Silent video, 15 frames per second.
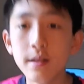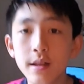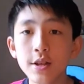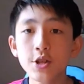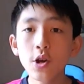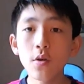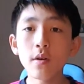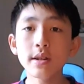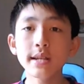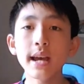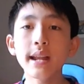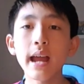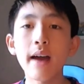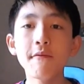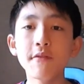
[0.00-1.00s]
The Duora
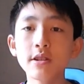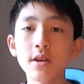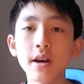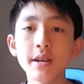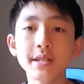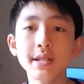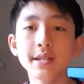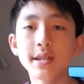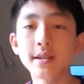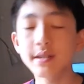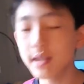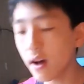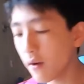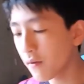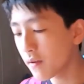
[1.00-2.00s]
10 advertises
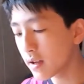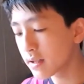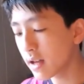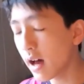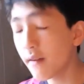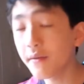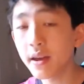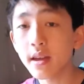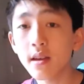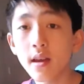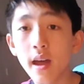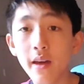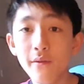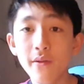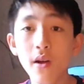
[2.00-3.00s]
itself as having
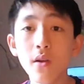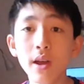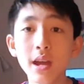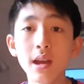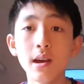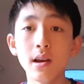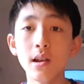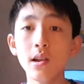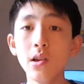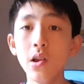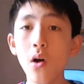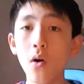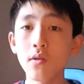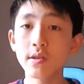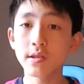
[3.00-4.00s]
a very
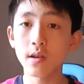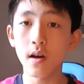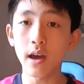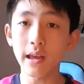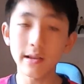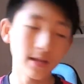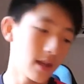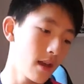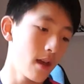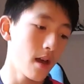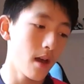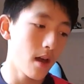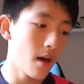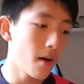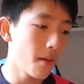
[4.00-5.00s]
long size,
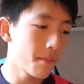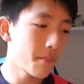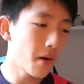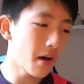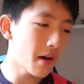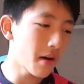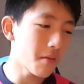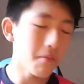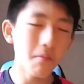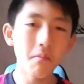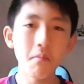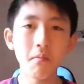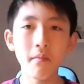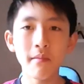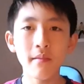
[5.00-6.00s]
but
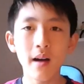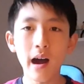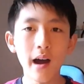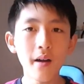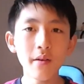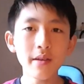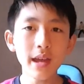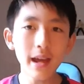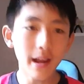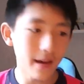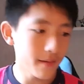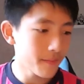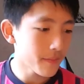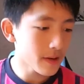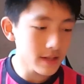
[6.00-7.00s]
I don't get it,
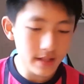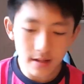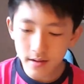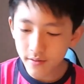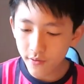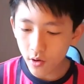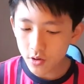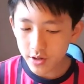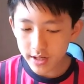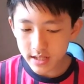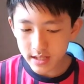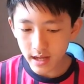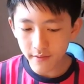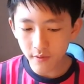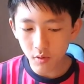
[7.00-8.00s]
because the Voltric
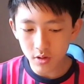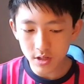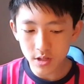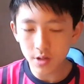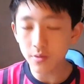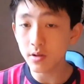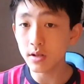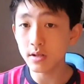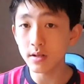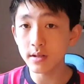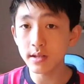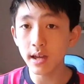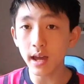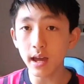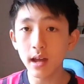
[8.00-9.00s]
Z Force 2 doesn't
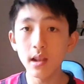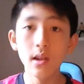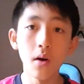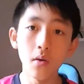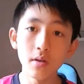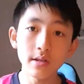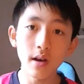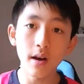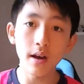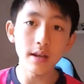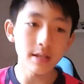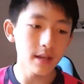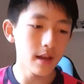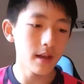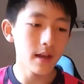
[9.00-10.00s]
say long
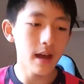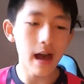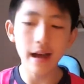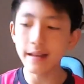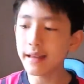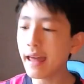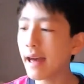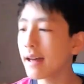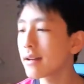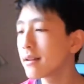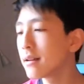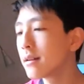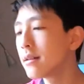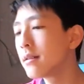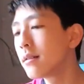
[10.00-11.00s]
size, and yet,
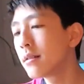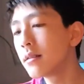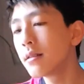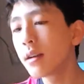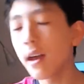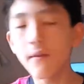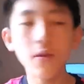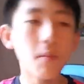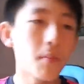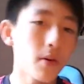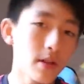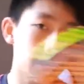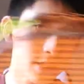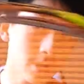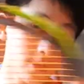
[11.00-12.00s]
if you
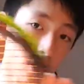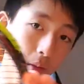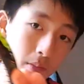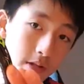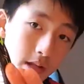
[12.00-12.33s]
put the tops